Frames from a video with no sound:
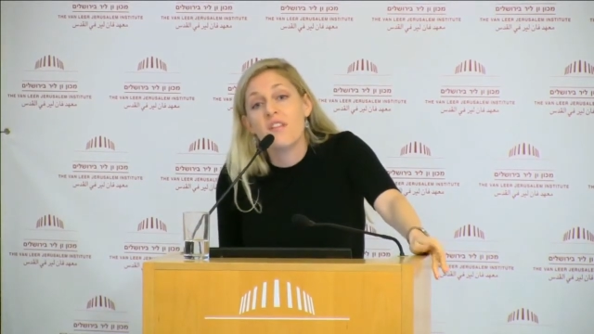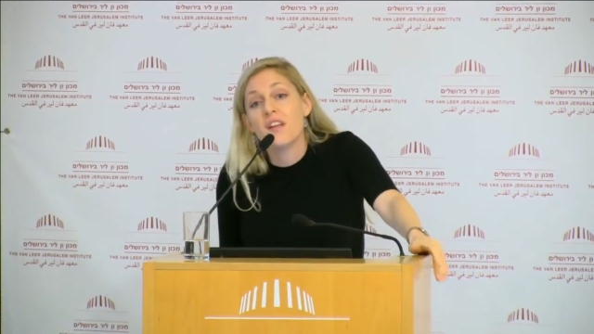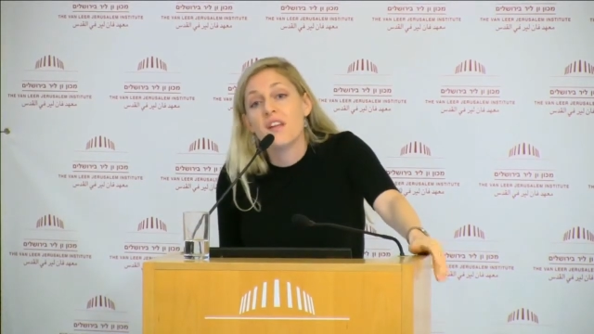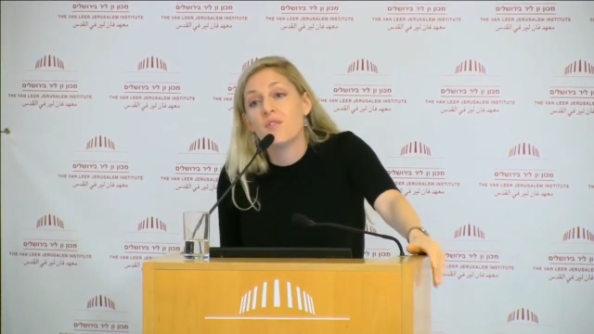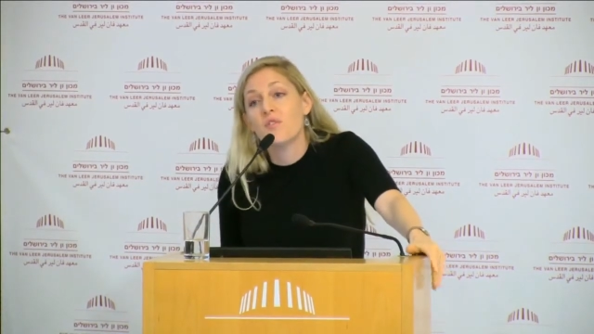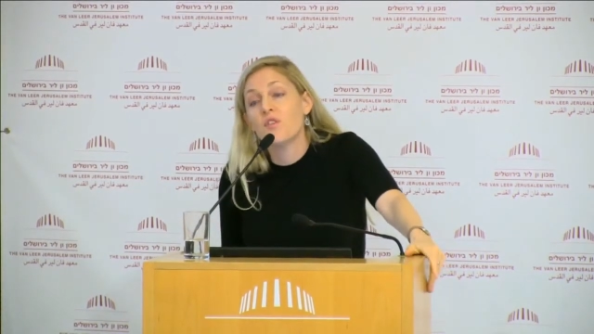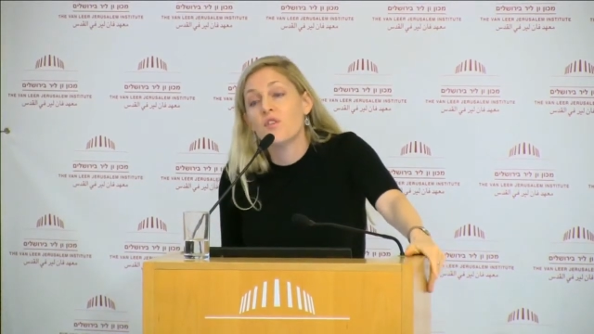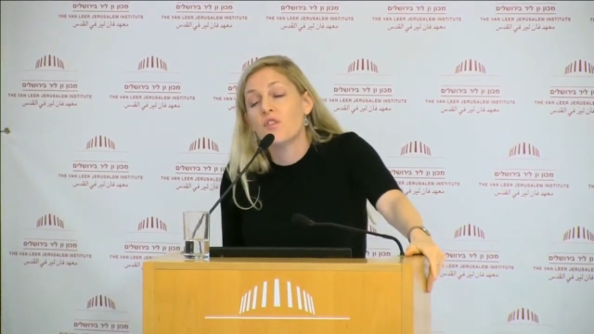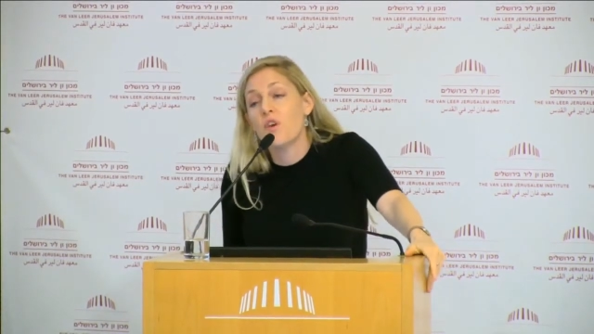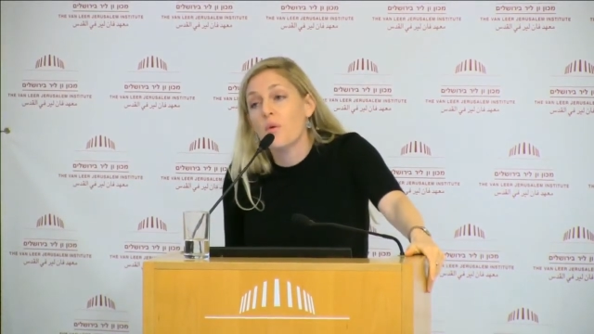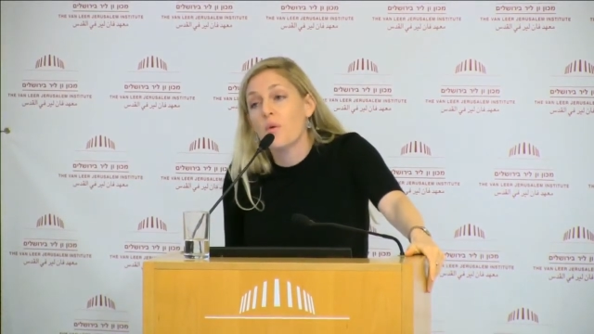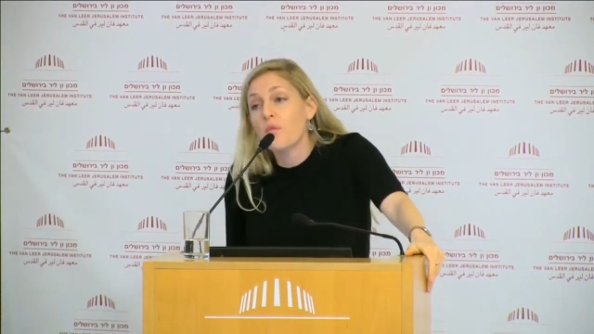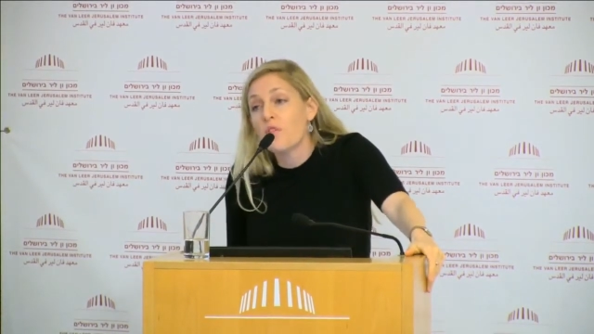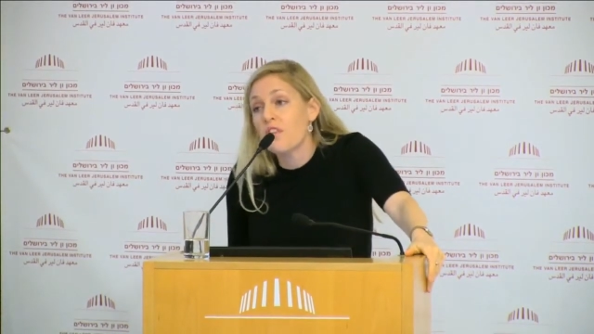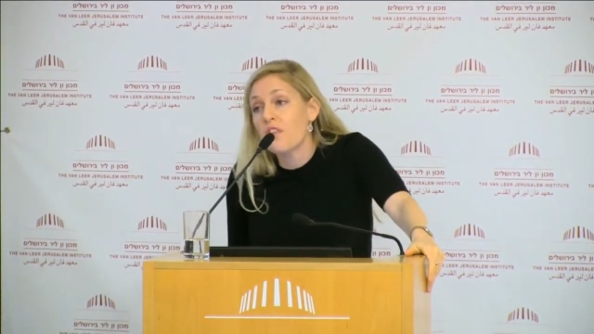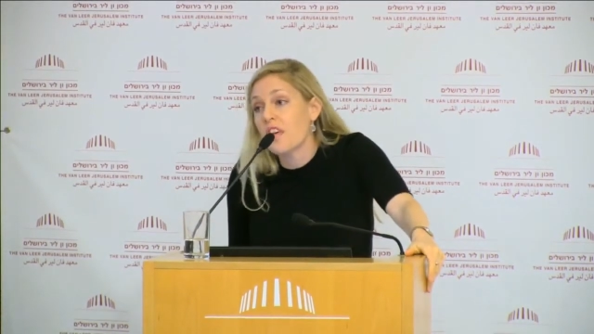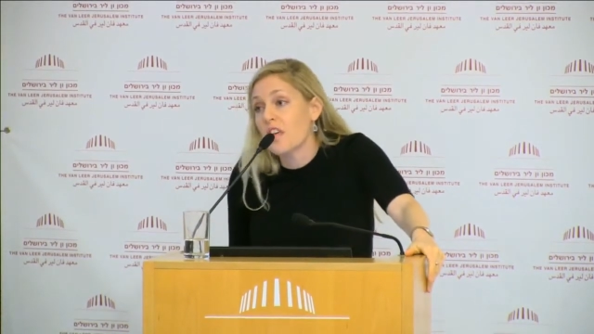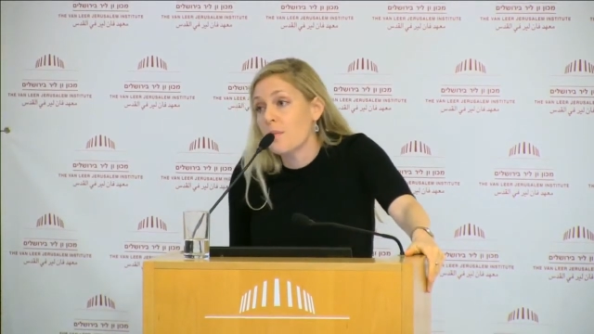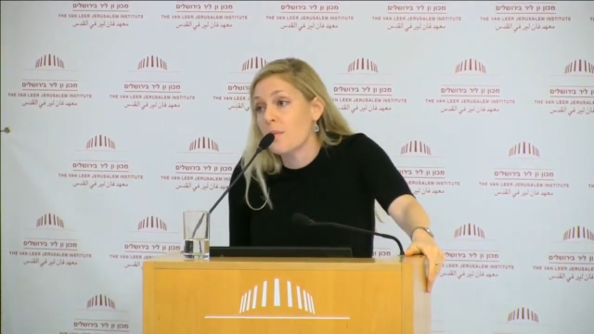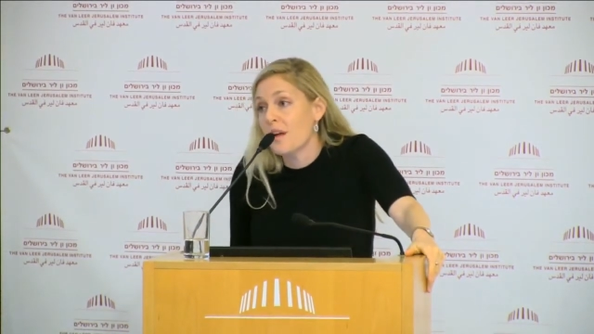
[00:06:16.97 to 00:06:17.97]
that if you don't
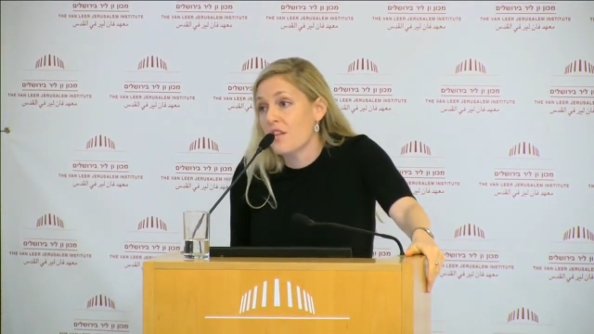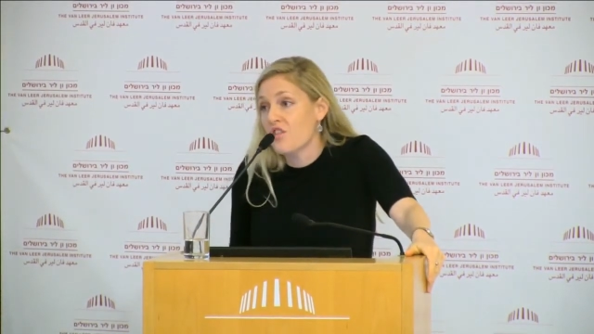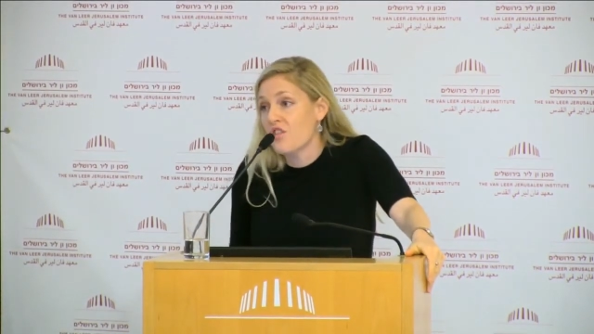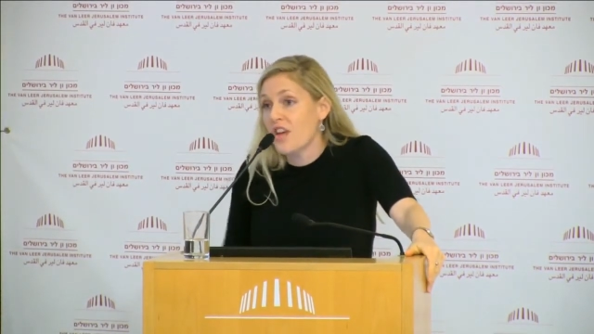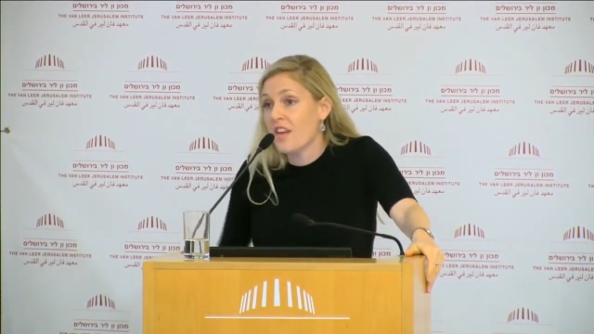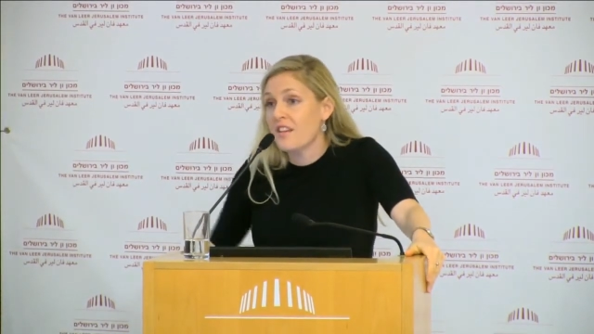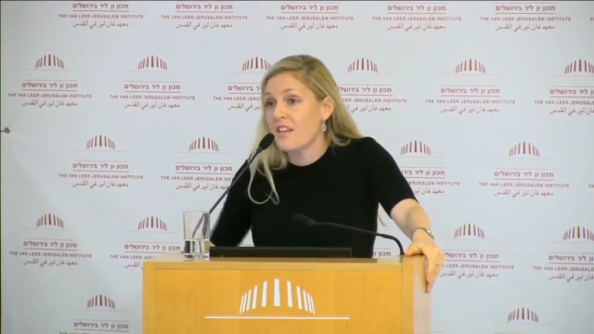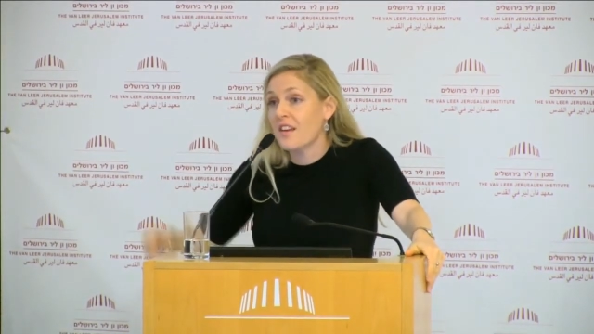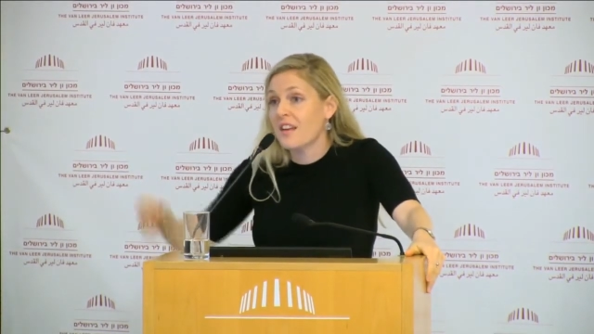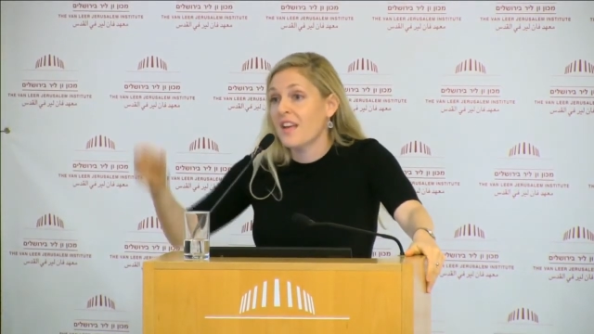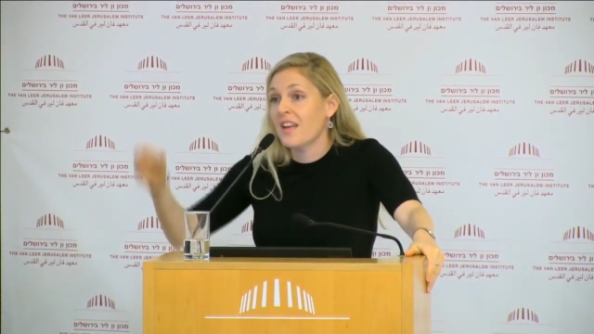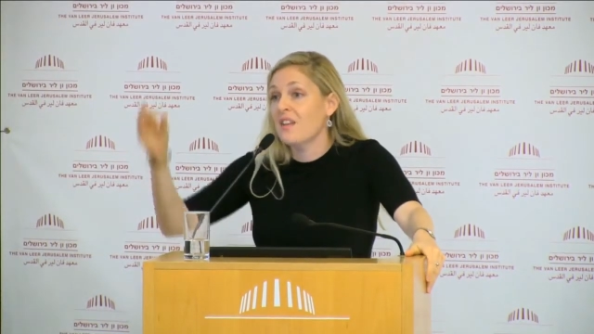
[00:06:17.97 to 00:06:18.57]
think about gender